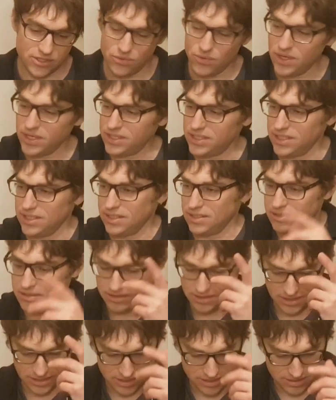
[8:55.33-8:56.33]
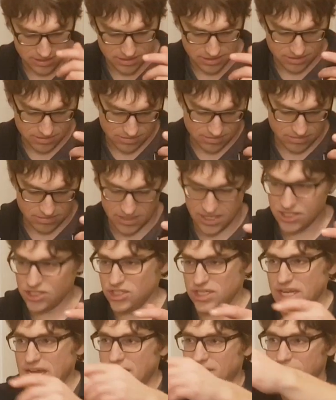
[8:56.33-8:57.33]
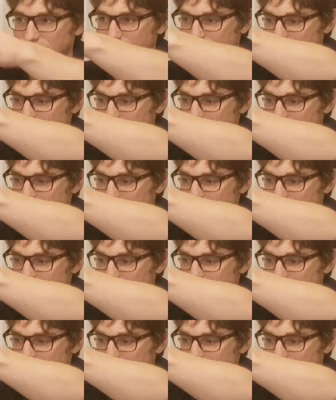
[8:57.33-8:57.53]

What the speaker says: to it, and it should have